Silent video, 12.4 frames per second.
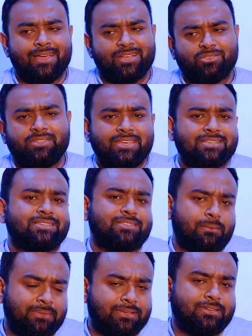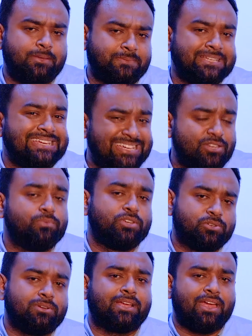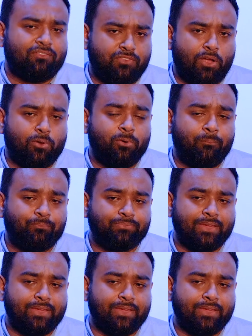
So these are some of the tips an individual can follow.